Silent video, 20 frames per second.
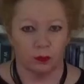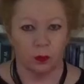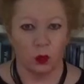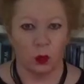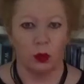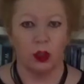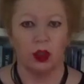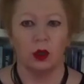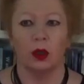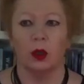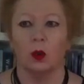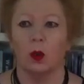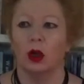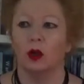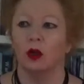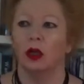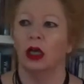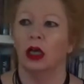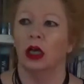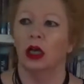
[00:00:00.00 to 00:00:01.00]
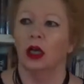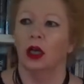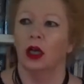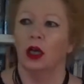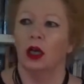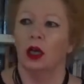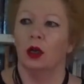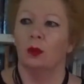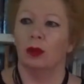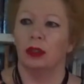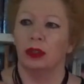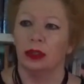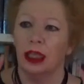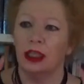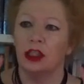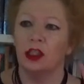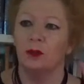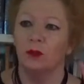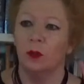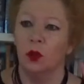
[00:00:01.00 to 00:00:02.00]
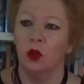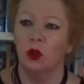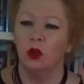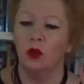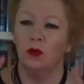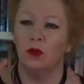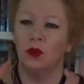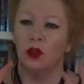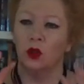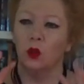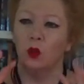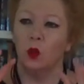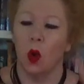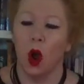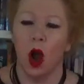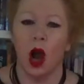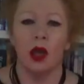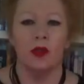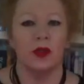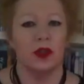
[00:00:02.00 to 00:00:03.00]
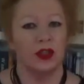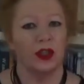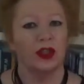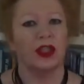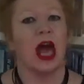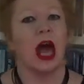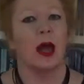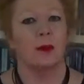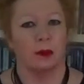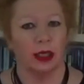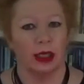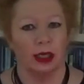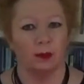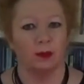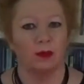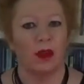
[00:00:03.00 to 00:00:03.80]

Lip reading: we're doing well. But let's move to why this is happening,